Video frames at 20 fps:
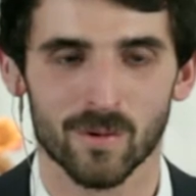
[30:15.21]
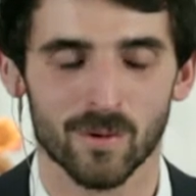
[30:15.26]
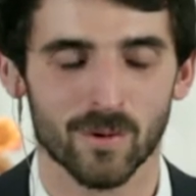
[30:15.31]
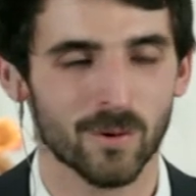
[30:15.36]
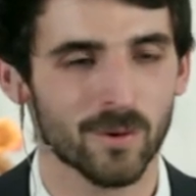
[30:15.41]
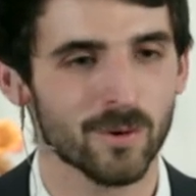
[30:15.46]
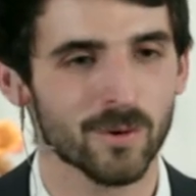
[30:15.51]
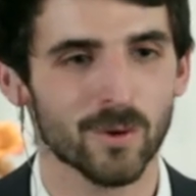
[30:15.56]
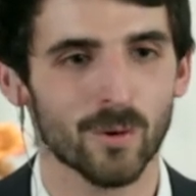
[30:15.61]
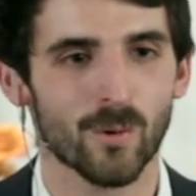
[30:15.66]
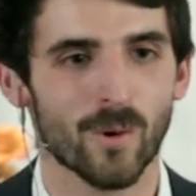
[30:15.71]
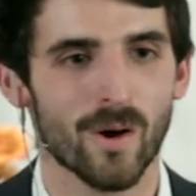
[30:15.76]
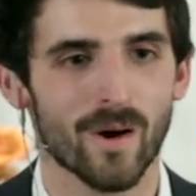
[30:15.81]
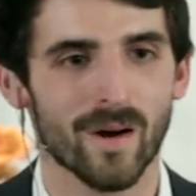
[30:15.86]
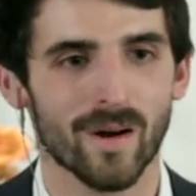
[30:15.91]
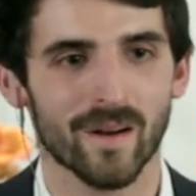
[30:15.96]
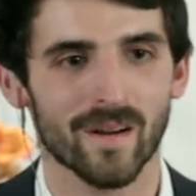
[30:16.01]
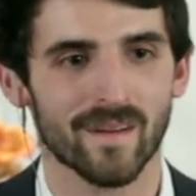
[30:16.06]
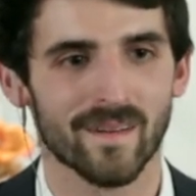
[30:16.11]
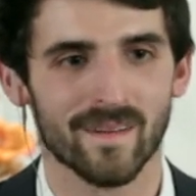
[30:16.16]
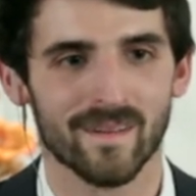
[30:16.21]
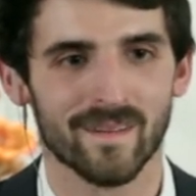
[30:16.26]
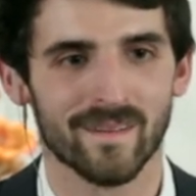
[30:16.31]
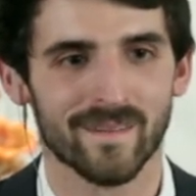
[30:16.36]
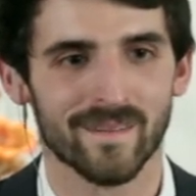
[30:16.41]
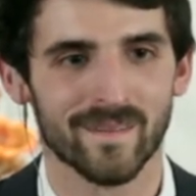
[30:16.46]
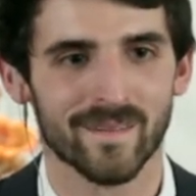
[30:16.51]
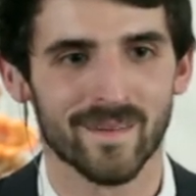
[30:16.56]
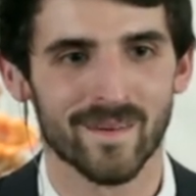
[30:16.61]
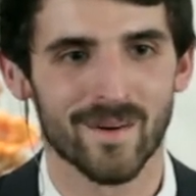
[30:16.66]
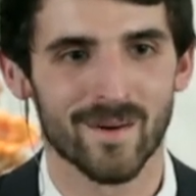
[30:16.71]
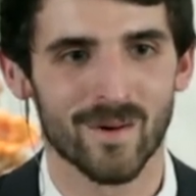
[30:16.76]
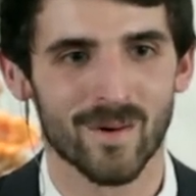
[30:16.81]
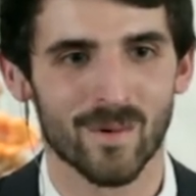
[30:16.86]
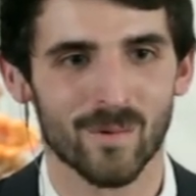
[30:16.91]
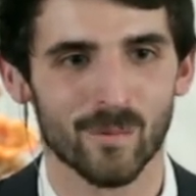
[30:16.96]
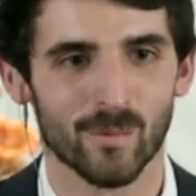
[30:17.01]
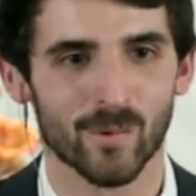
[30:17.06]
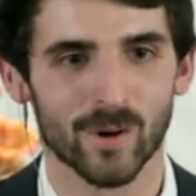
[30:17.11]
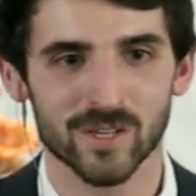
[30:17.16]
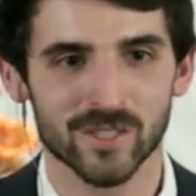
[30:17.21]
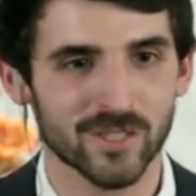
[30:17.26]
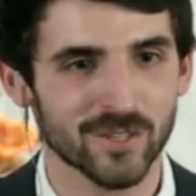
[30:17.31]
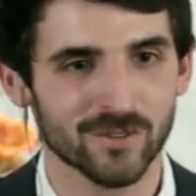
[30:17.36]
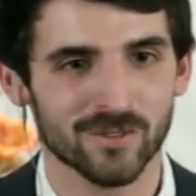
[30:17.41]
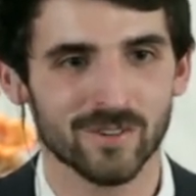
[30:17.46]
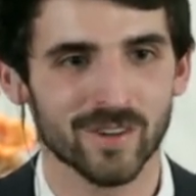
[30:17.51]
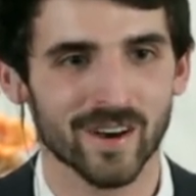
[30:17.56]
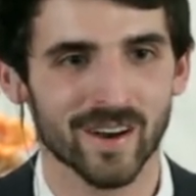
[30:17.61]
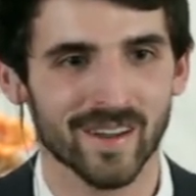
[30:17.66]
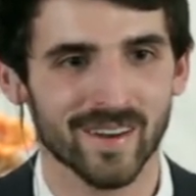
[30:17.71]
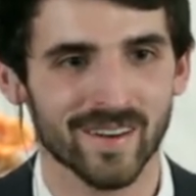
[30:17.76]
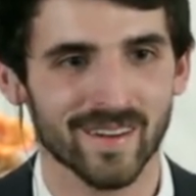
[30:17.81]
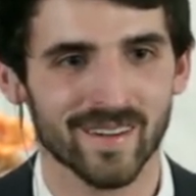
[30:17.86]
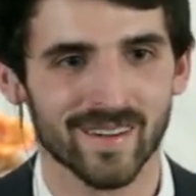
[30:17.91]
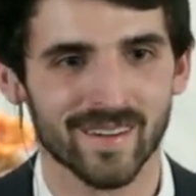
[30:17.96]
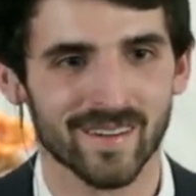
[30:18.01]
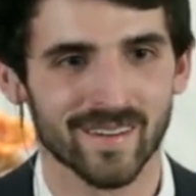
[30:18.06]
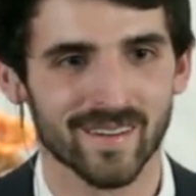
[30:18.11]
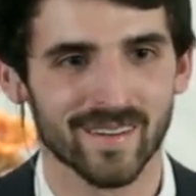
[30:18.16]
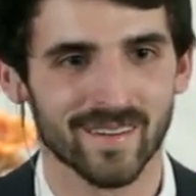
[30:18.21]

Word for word: who you are, what you've done,